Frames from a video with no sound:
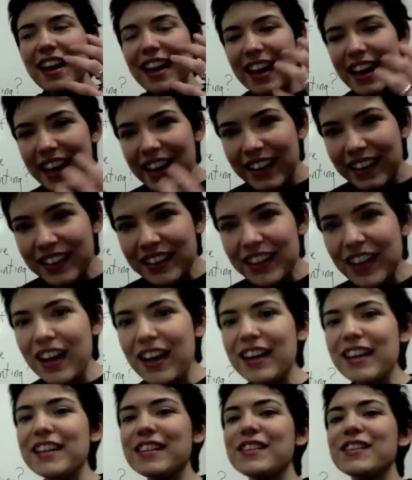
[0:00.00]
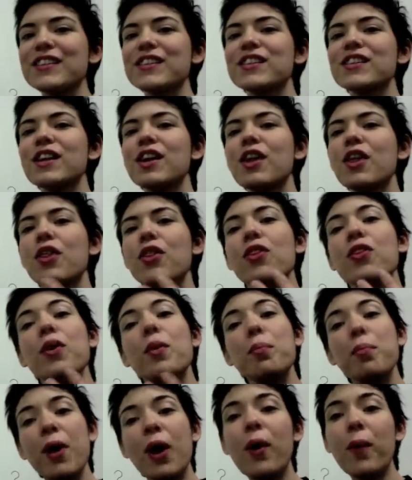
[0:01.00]
analyze the
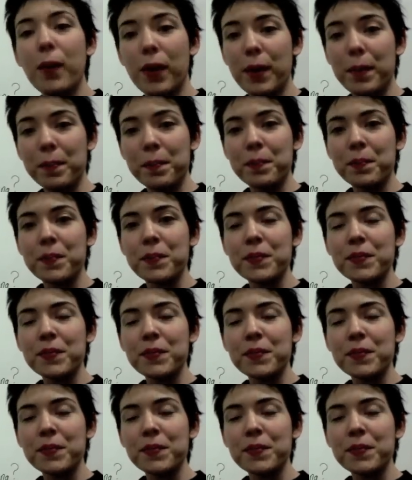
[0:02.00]
poem.